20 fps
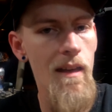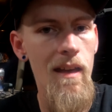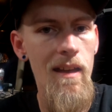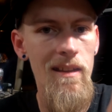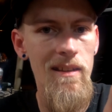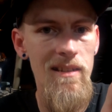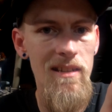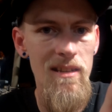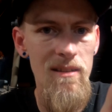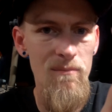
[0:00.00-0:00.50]

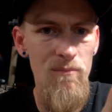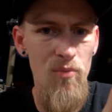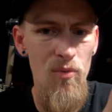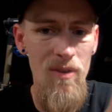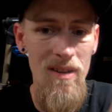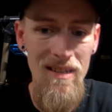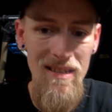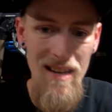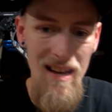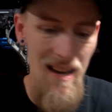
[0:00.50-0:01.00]

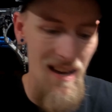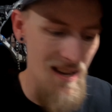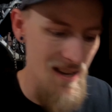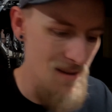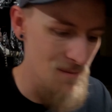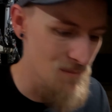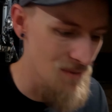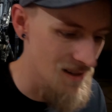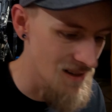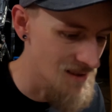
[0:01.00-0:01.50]

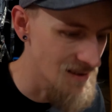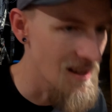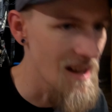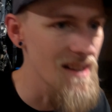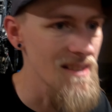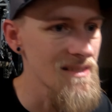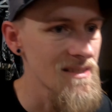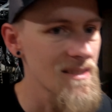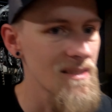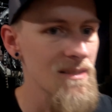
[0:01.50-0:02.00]
$18.9, but it
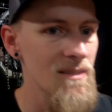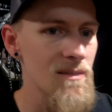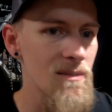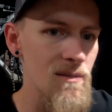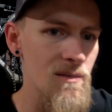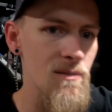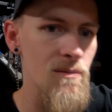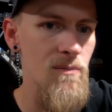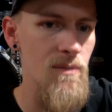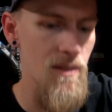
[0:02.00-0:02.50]
lost a
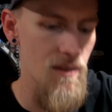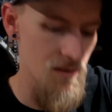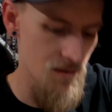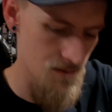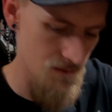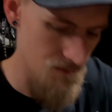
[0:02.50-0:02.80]
little with